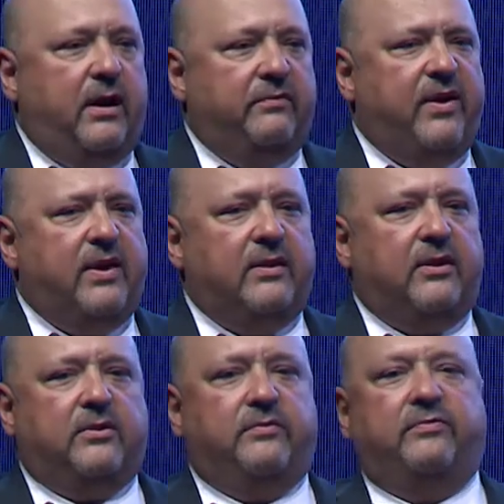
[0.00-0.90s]
heard a
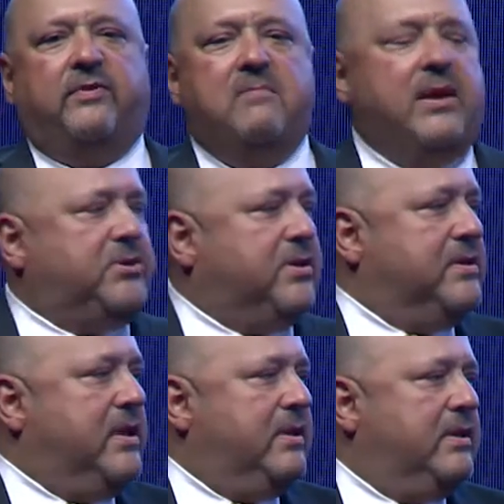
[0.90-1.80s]
lot of mention
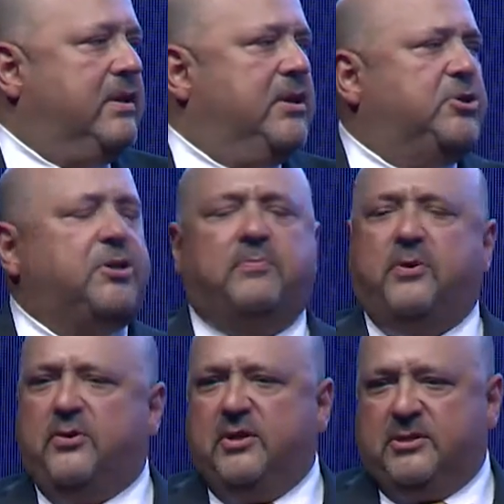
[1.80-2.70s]
ship
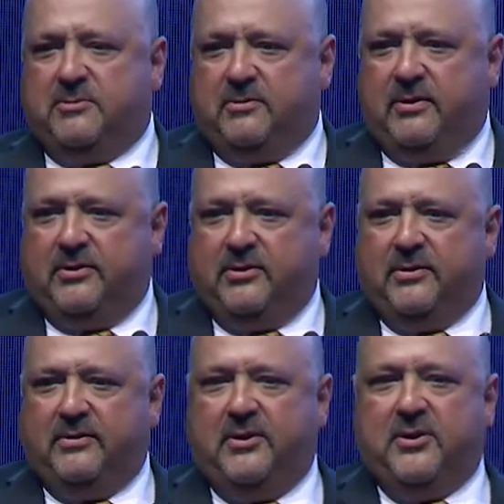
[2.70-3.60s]
owners,
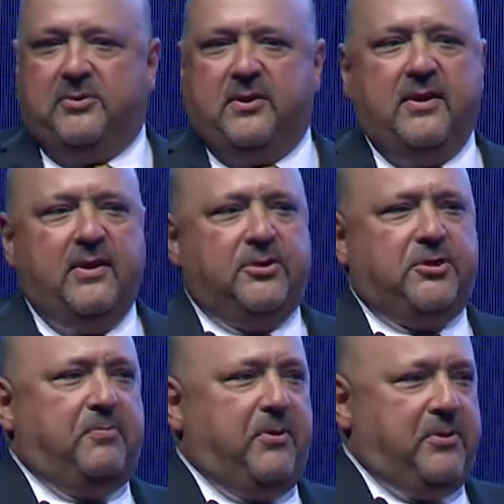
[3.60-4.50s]

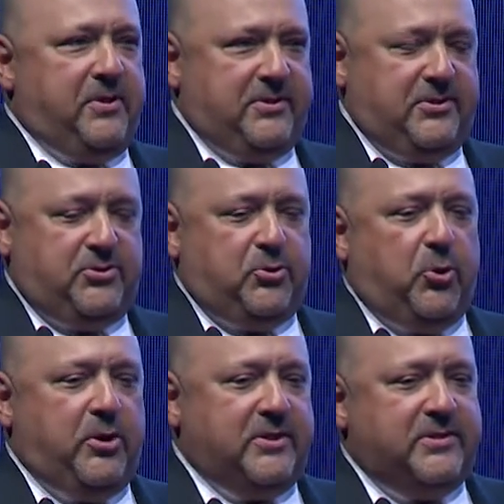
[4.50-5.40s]
ship owners'
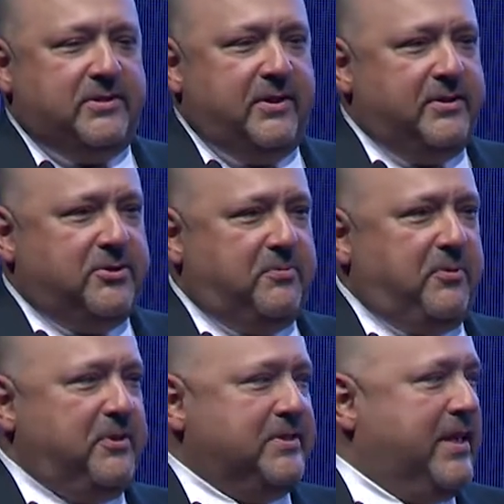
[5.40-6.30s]
choice and ship
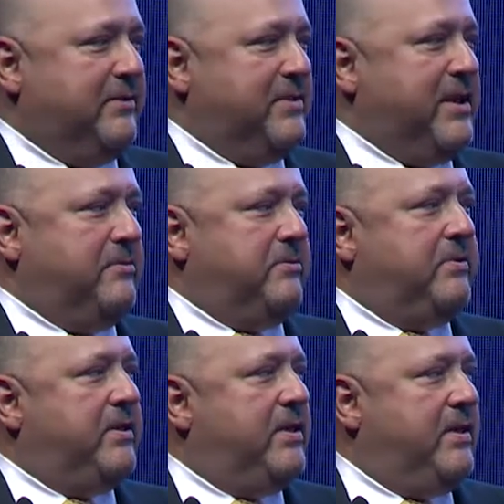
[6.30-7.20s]
owners that. Now,
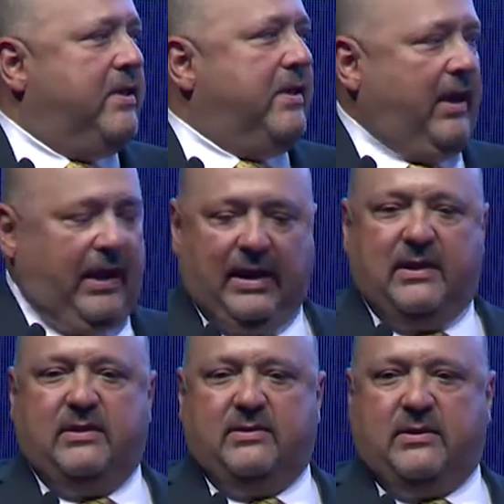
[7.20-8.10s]

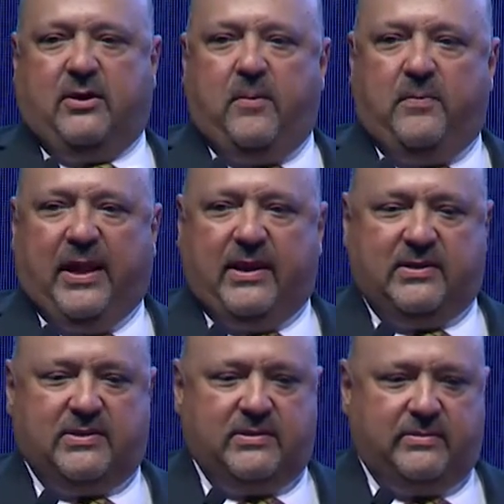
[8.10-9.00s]
it is a
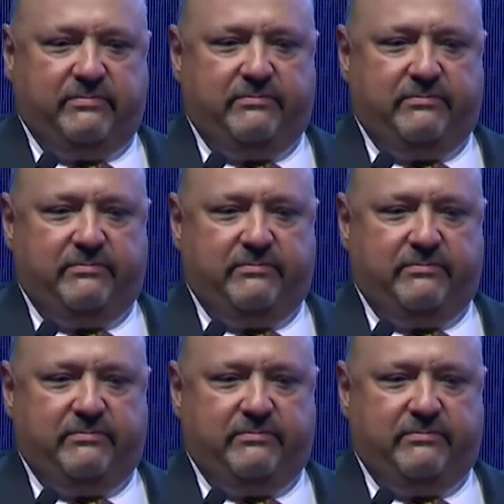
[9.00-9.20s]
complex,